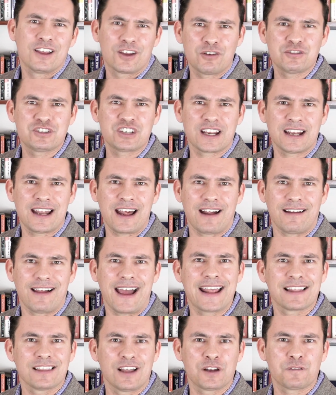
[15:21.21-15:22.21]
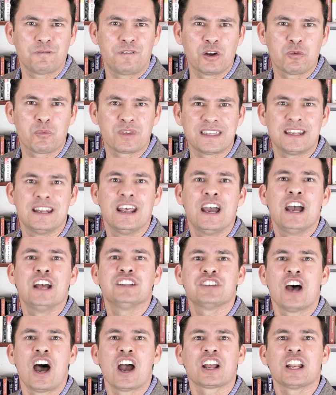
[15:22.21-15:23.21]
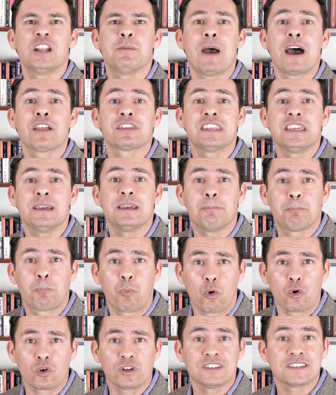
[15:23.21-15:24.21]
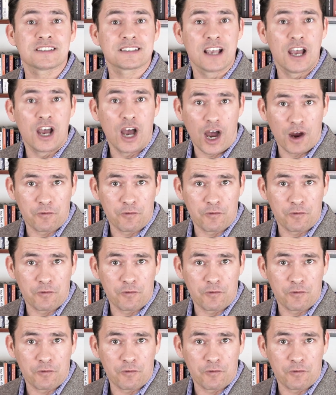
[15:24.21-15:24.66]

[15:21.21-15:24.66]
Go check it out. I had a lot of fun with it, talking about the importance